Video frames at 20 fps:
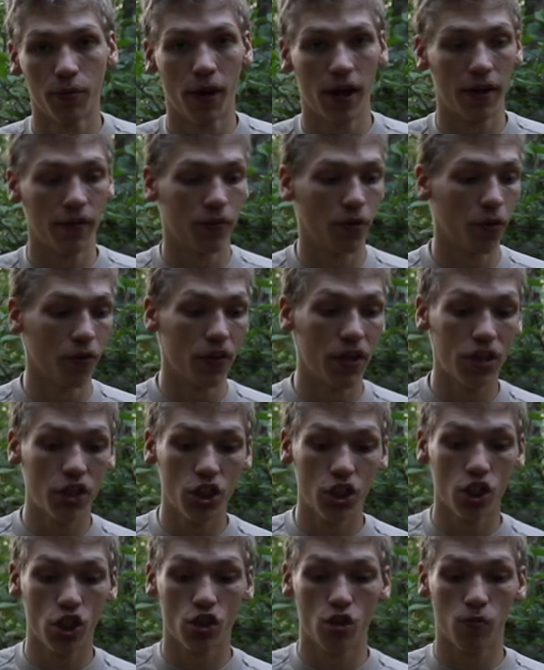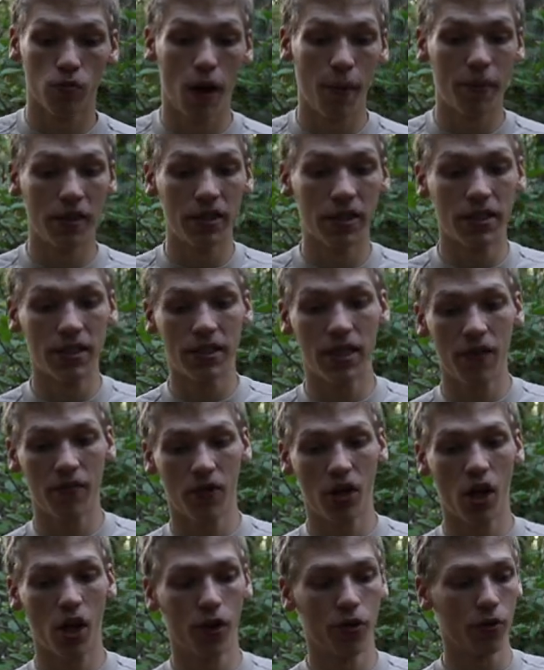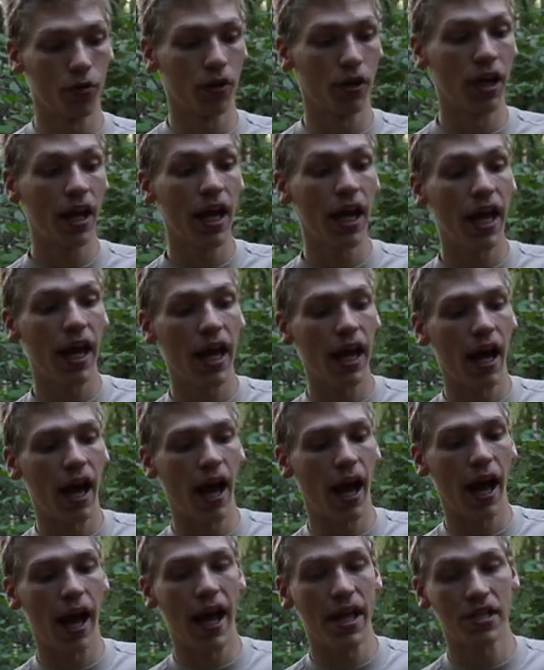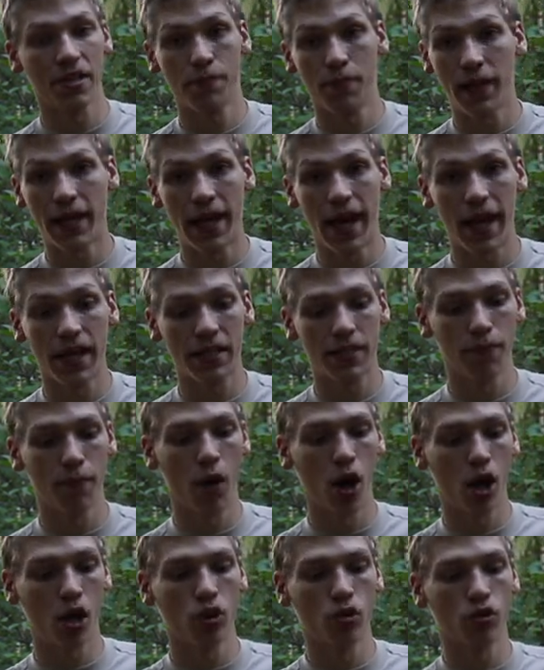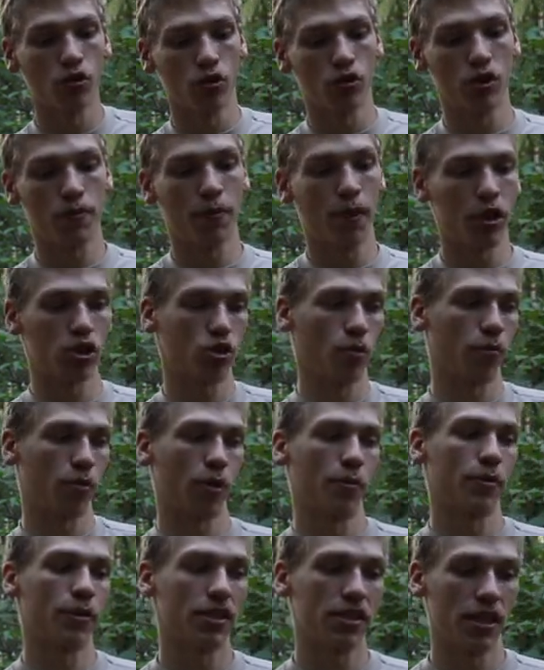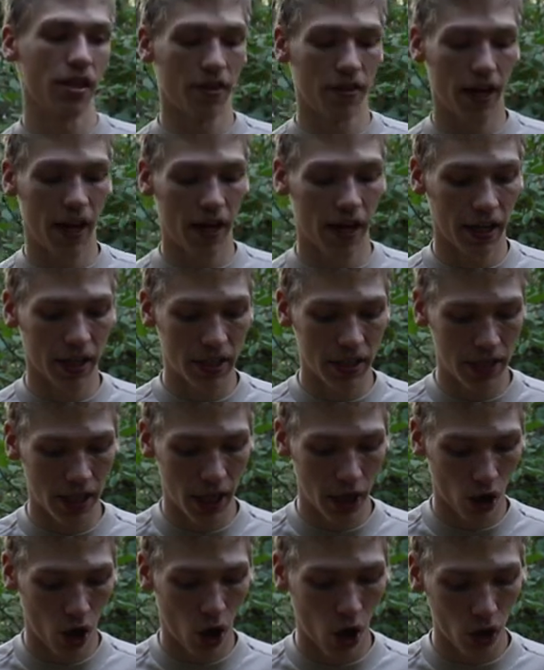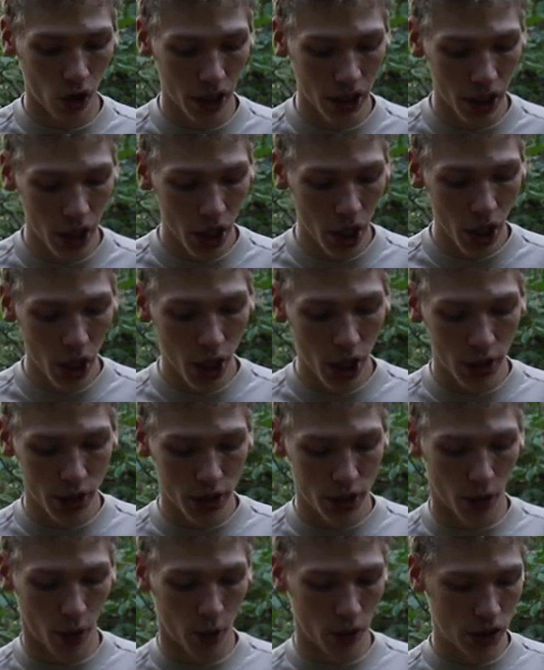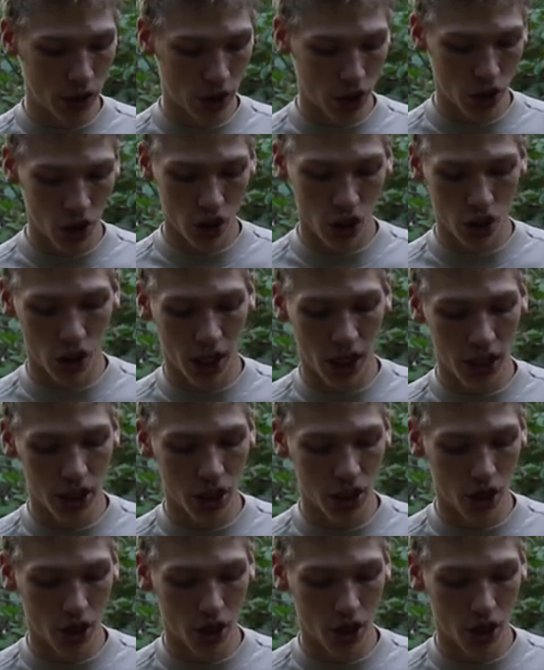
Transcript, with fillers: rifle. This is just a Remington 700 uh, SPS model or special purpose synthetic as they call it. So it's just a nice